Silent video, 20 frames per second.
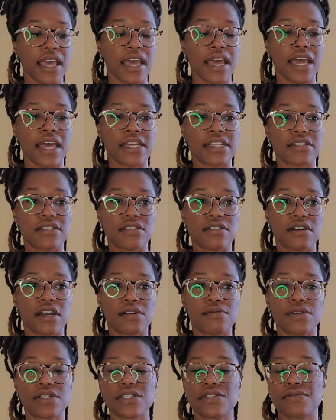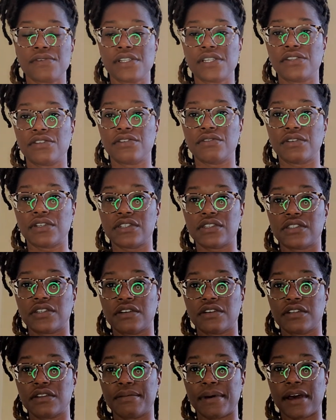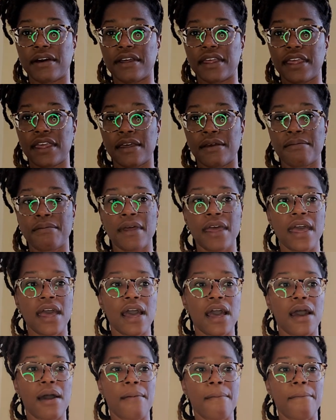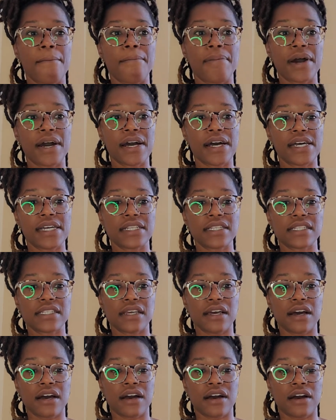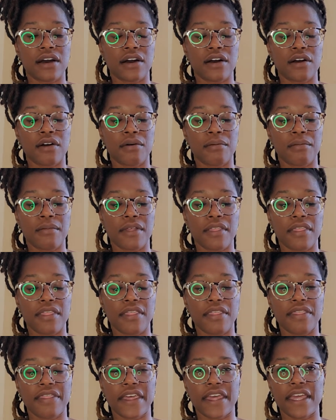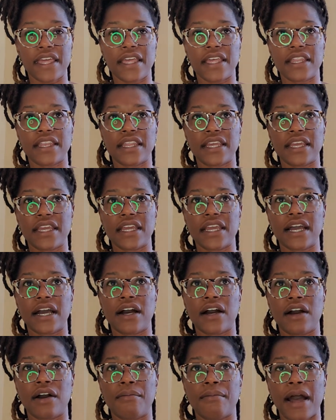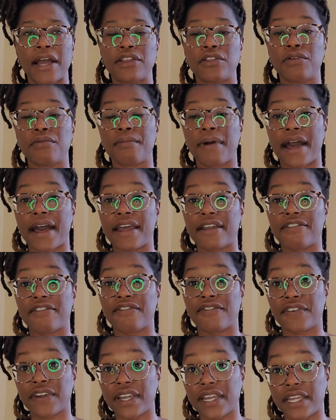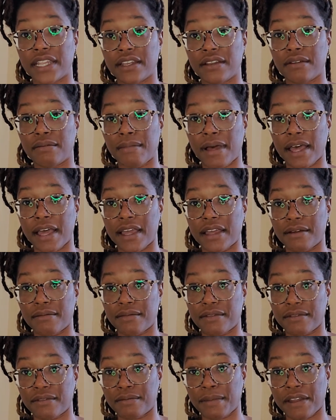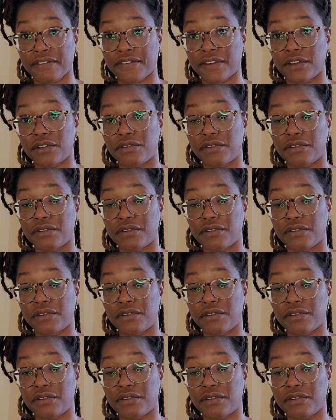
And so I wasn't really too concerned about him. But then I knew my friend who